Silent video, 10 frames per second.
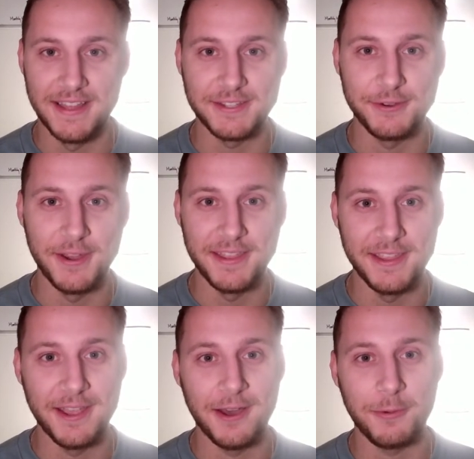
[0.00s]
That's right,
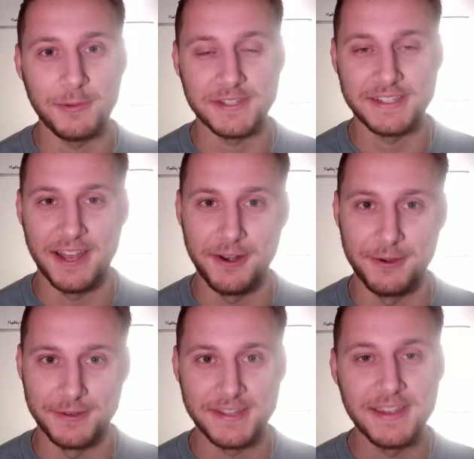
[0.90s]
the Ottawa
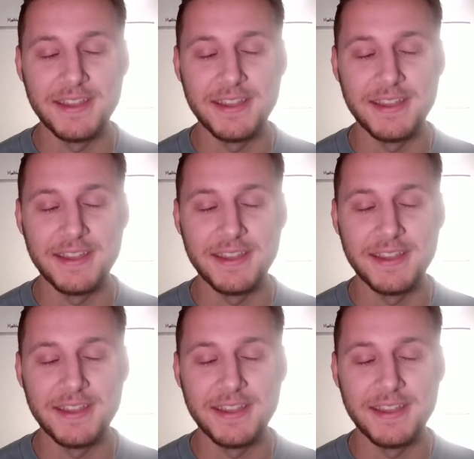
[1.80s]
Senators